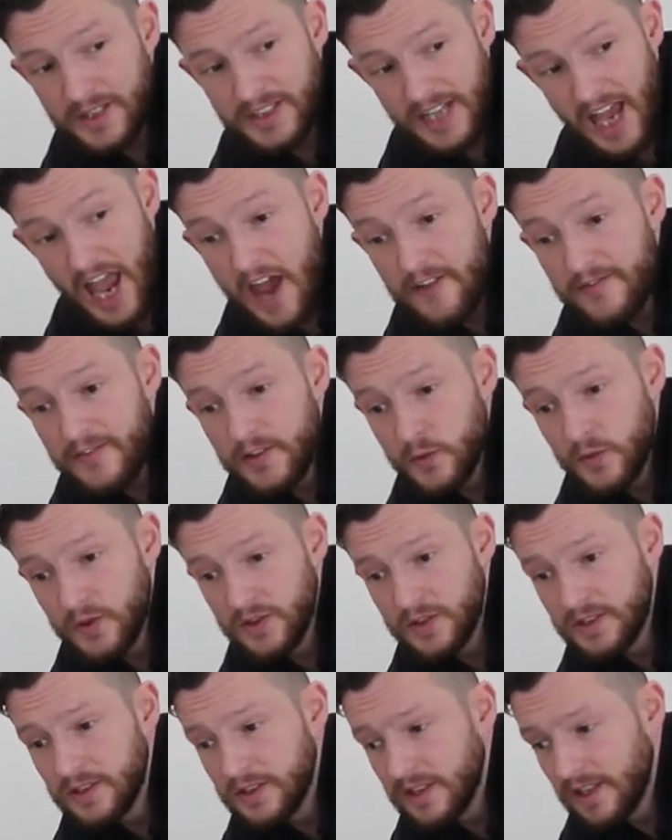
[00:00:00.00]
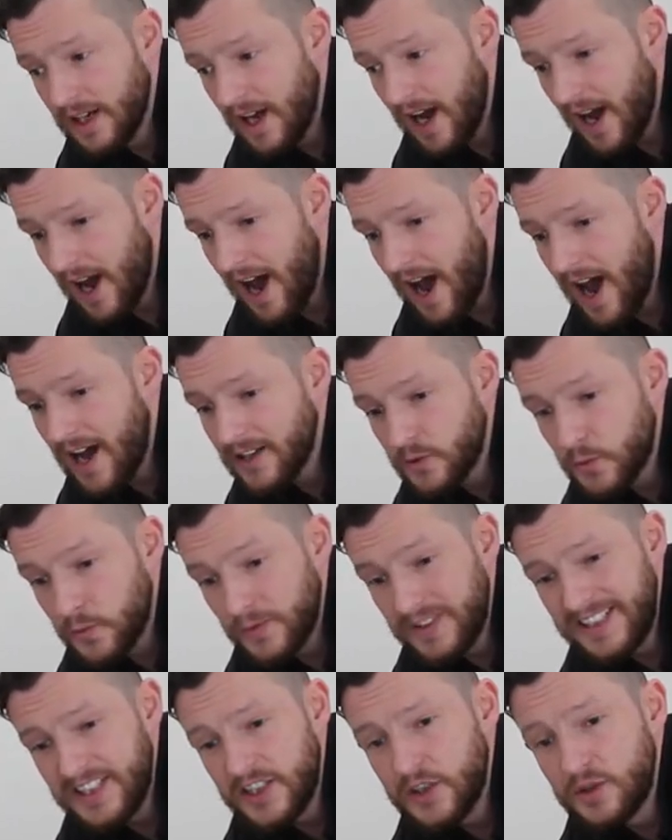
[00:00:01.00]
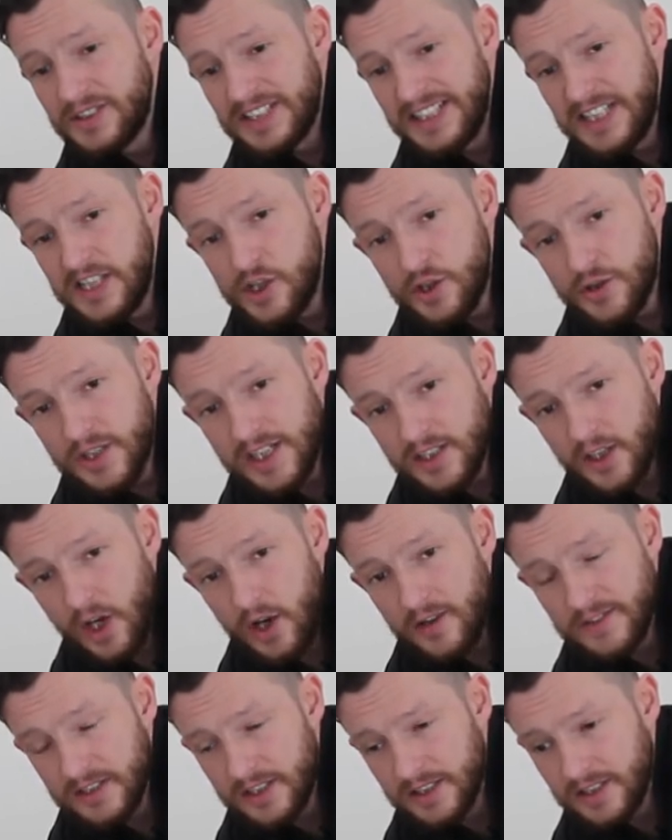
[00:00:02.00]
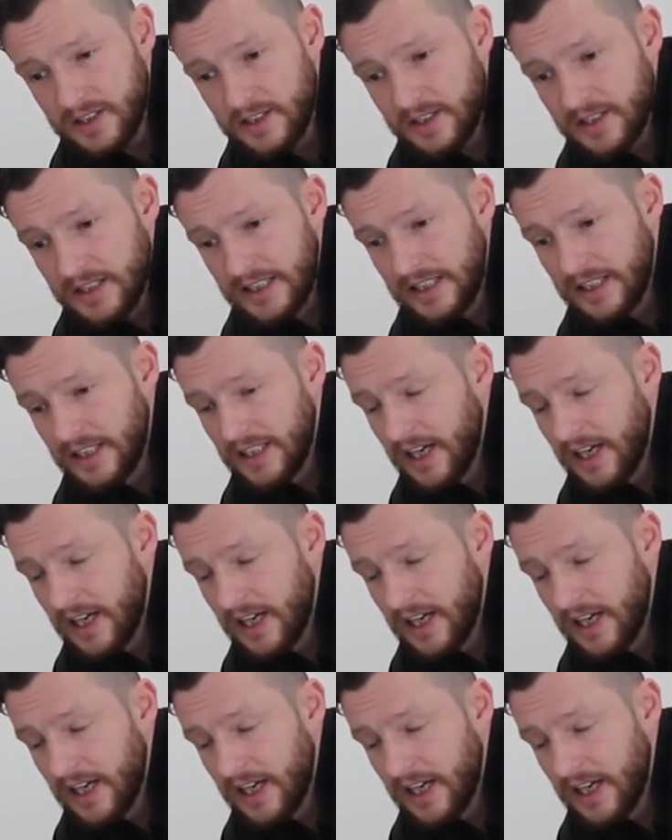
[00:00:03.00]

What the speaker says: but everyone had really good interest of this.